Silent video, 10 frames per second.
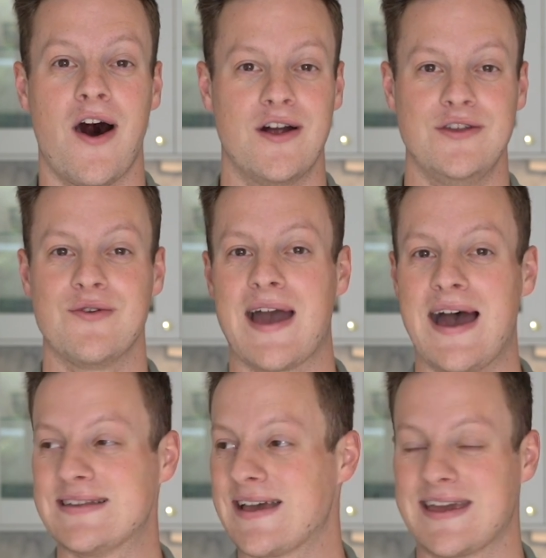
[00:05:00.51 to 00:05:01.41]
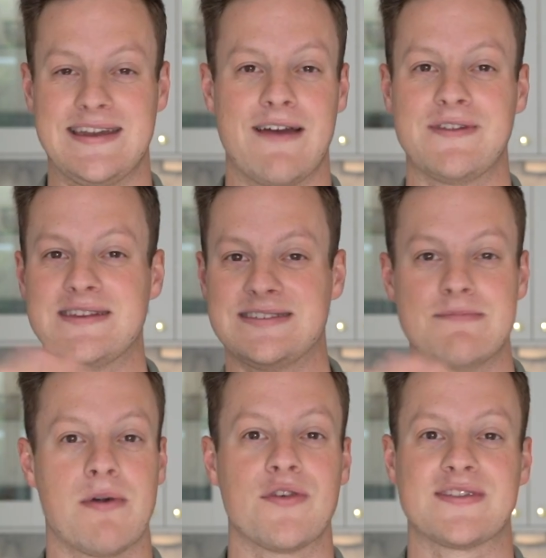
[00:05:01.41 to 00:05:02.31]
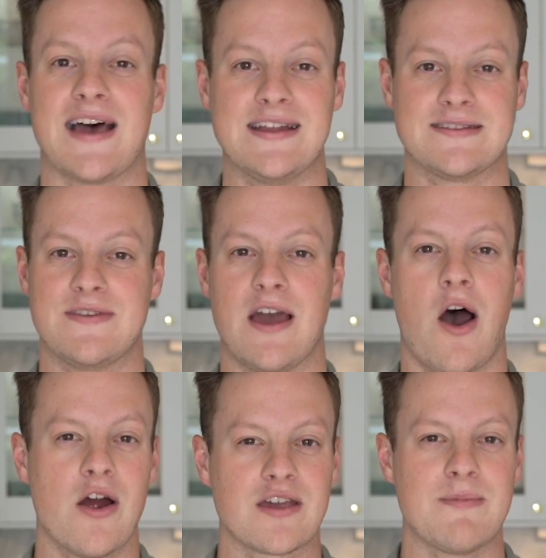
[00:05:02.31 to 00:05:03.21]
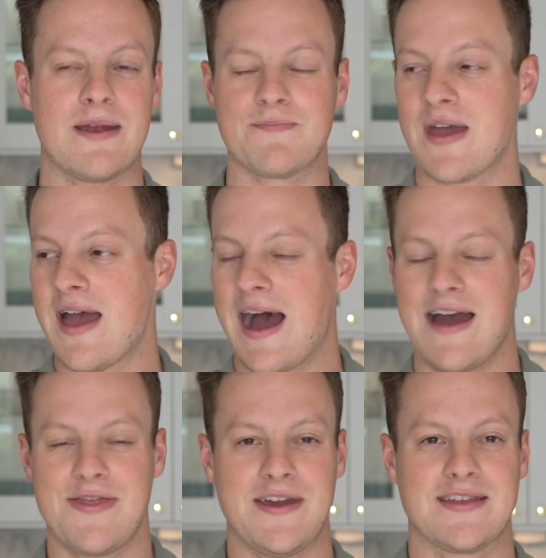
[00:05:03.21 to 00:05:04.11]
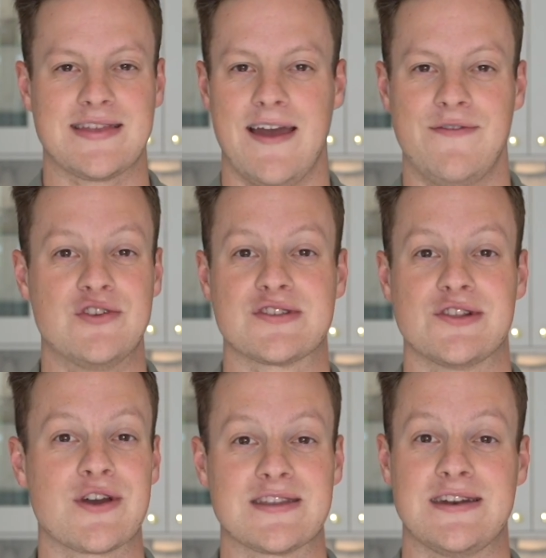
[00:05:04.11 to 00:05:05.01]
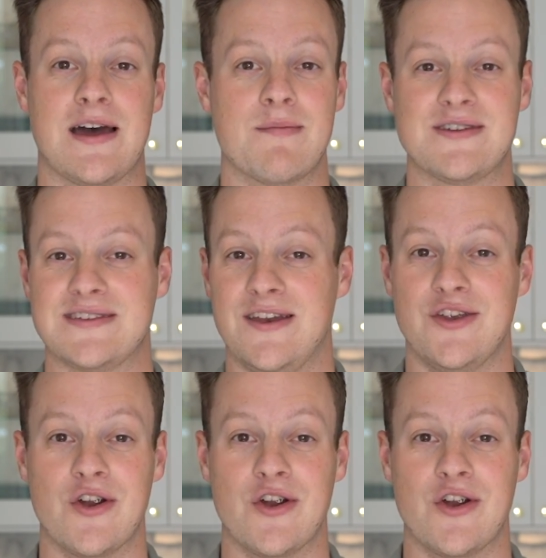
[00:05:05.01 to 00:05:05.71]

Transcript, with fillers: on you guys. I can definitely see both sides of the argument. I think that if you just look at the numbers in